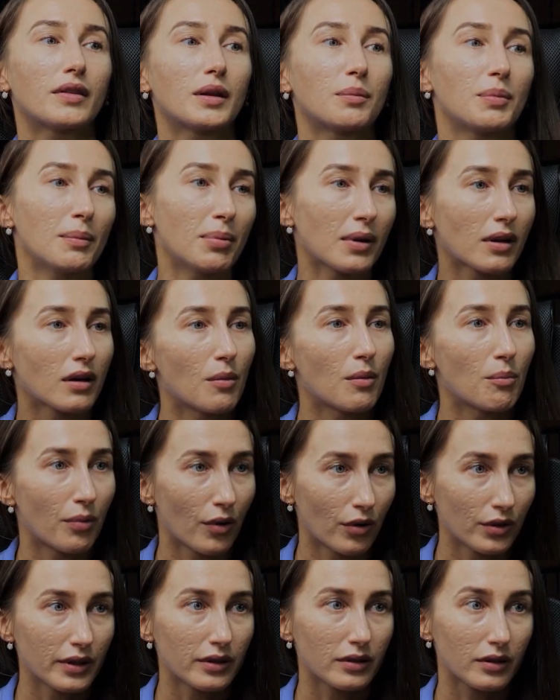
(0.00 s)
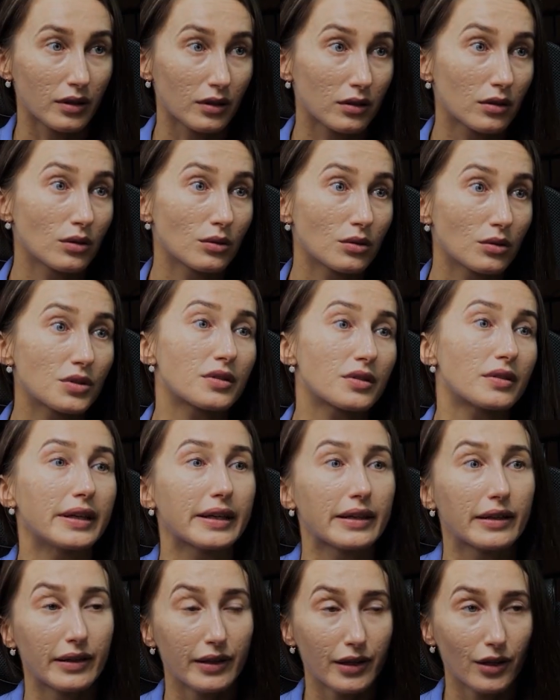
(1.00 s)
The people component includes
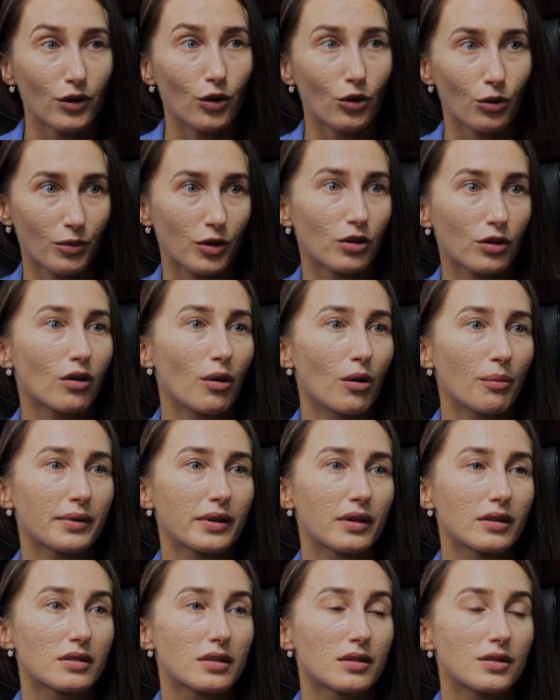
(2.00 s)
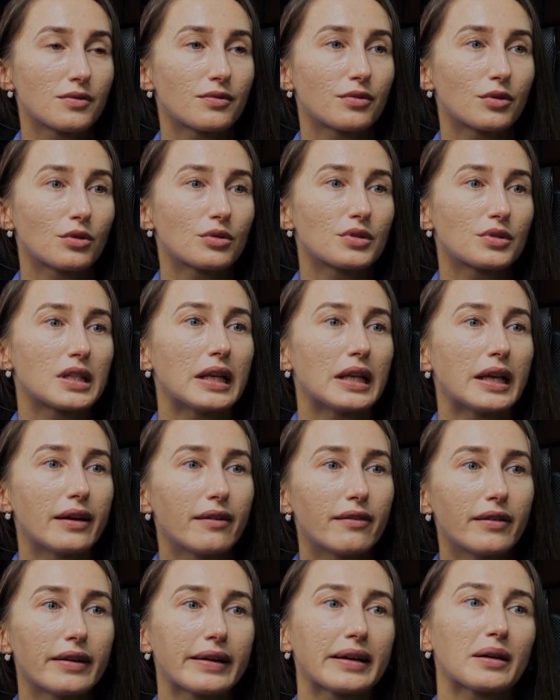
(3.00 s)
the key human competencies for
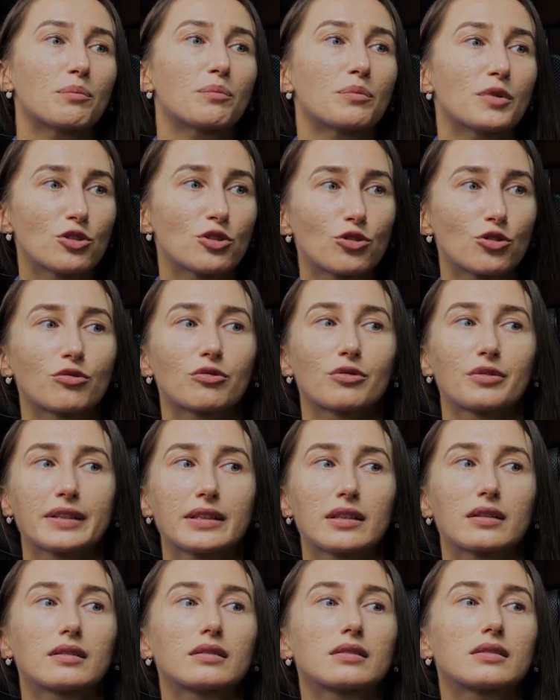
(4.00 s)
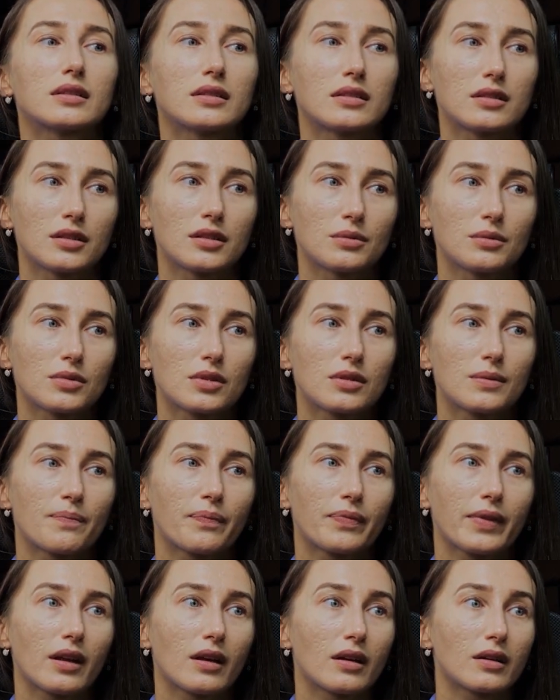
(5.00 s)
delivering mission-critical systems.
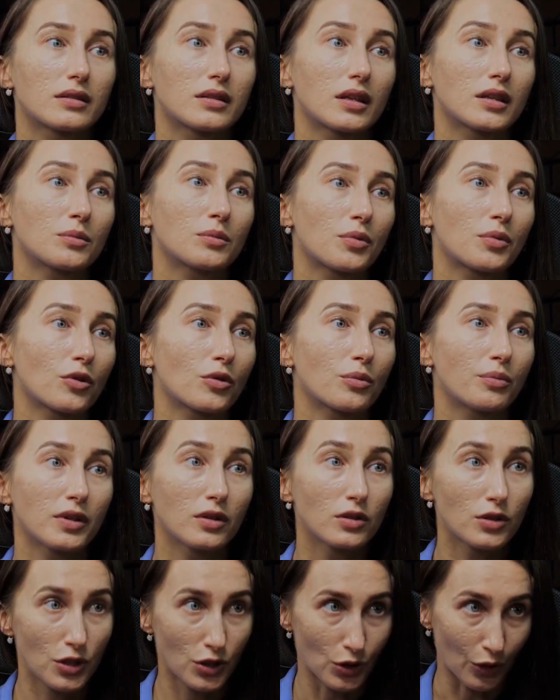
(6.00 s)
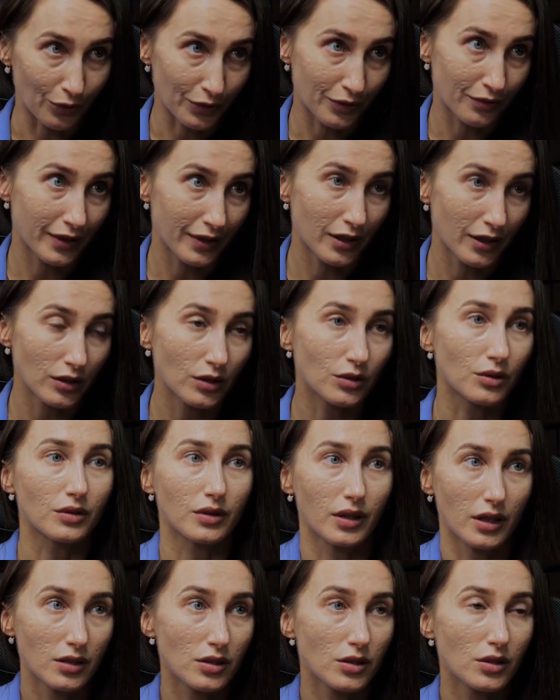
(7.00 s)
Exactpro builds software to
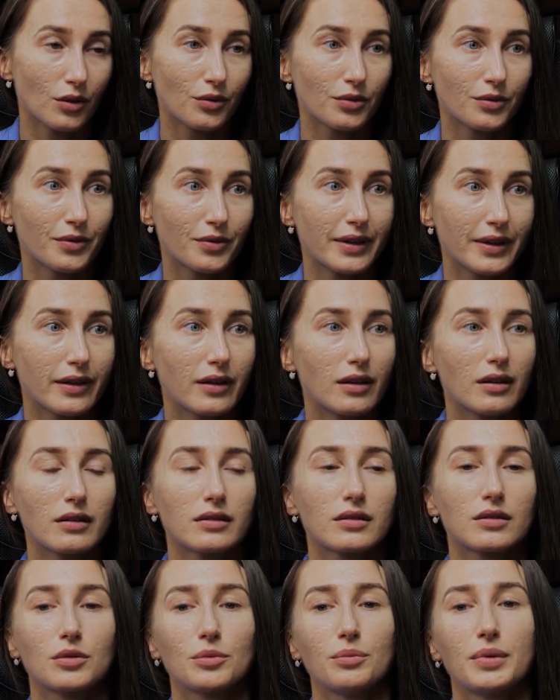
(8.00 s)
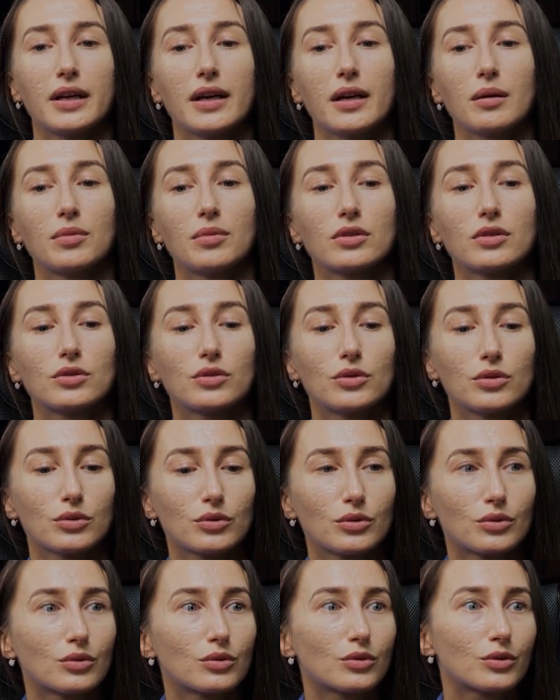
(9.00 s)
test software, to be able
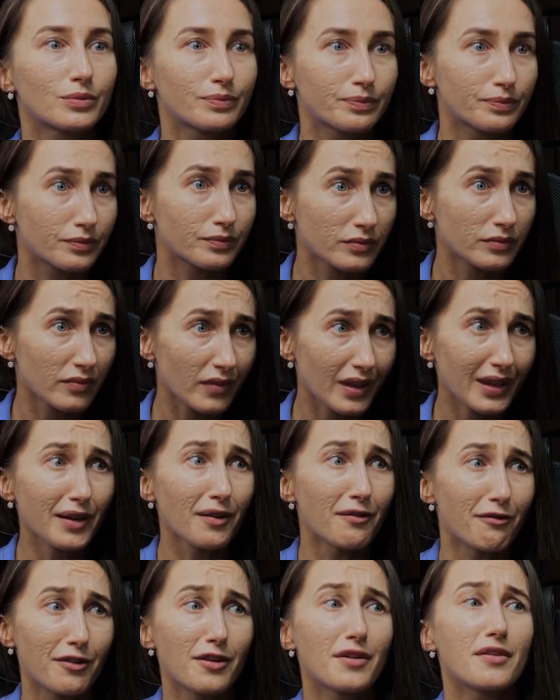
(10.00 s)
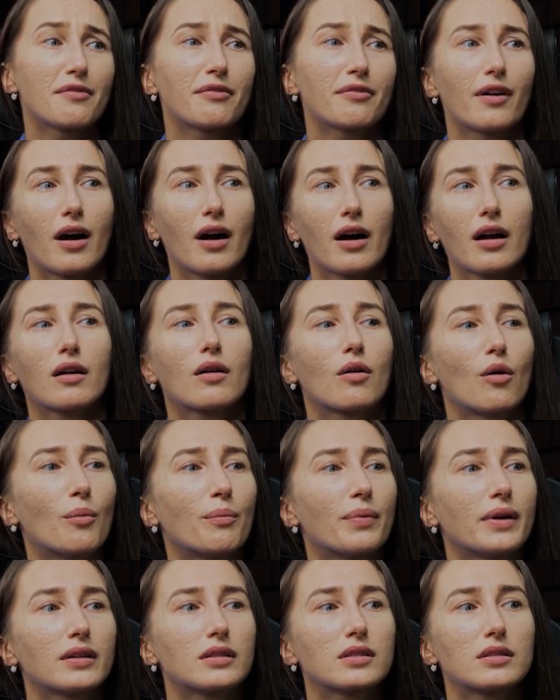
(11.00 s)
to verify
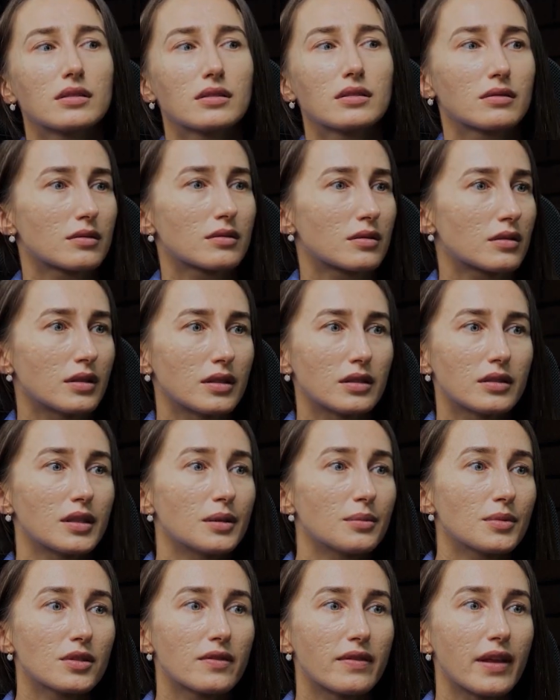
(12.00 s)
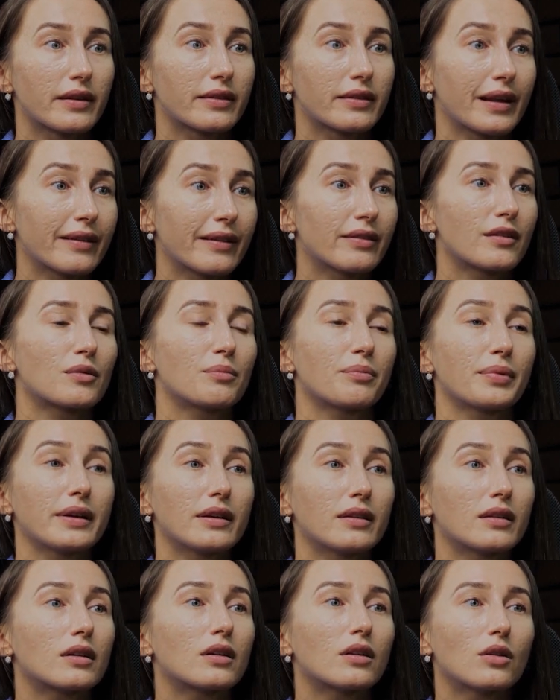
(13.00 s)
complex systems that
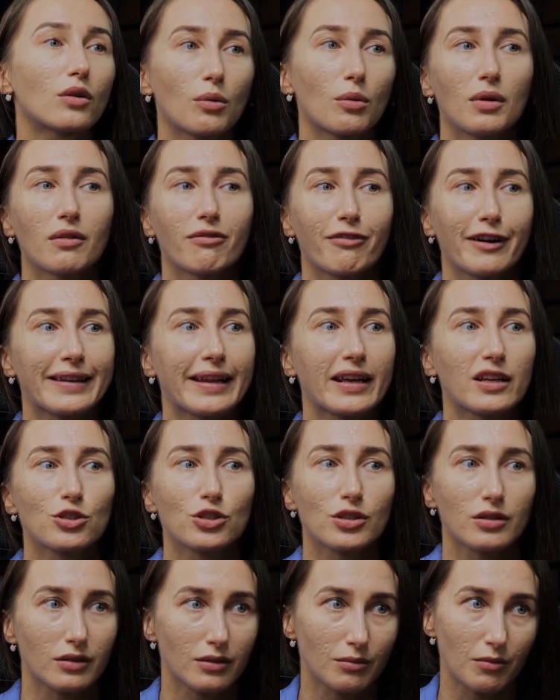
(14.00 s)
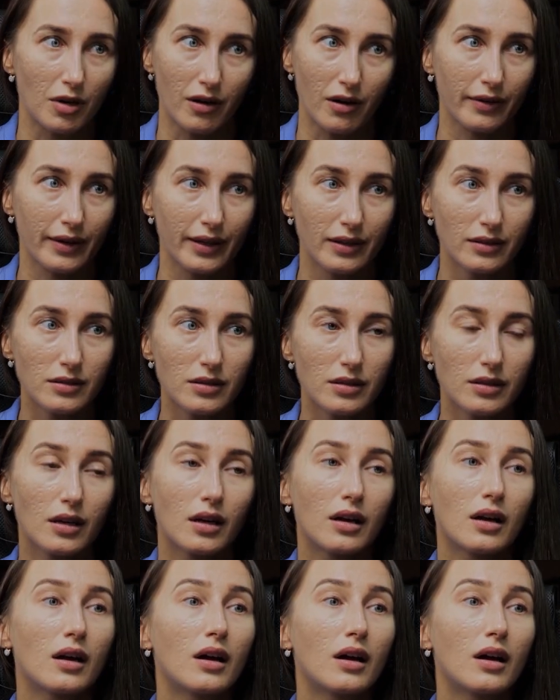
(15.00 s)
underpin global financial markets.